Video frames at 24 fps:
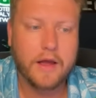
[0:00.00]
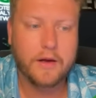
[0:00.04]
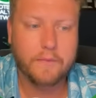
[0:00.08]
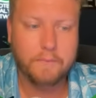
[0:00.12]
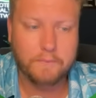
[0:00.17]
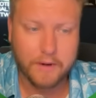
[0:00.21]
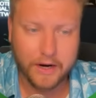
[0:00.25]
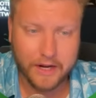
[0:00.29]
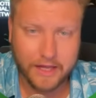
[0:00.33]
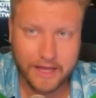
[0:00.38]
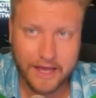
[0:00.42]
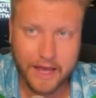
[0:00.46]

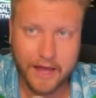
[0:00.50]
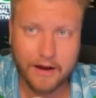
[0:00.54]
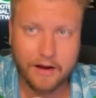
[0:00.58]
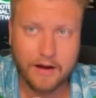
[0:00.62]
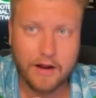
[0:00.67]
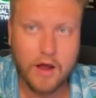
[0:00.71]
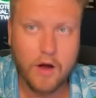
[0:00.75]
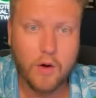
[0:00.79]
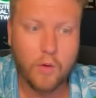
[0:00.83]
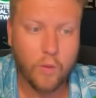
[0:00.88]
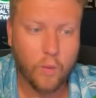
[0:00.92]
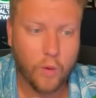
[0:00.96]
But again,
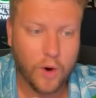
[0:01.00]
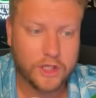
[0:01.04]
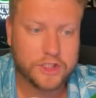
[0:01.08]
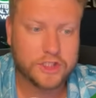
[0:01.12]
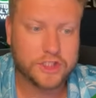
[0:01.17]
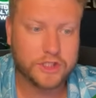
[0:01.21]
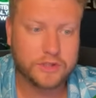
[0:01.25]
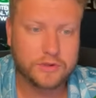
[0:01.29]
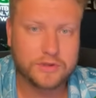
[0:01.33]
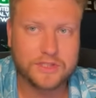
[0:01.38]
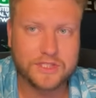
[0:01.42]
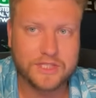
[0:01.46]
what
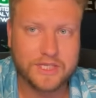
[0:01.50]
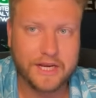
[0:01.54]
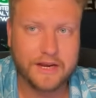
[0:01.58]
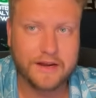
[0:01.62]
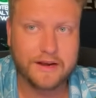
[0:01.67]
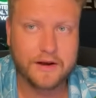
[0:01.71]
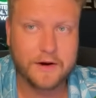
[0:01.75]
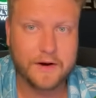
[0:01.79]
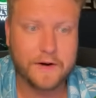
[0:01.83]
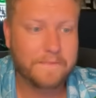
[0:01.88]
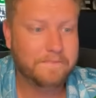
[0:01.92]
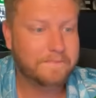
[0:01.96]
you see
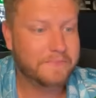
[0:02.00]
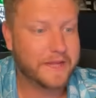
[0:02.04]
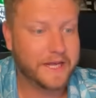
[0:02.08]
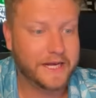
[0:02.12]
here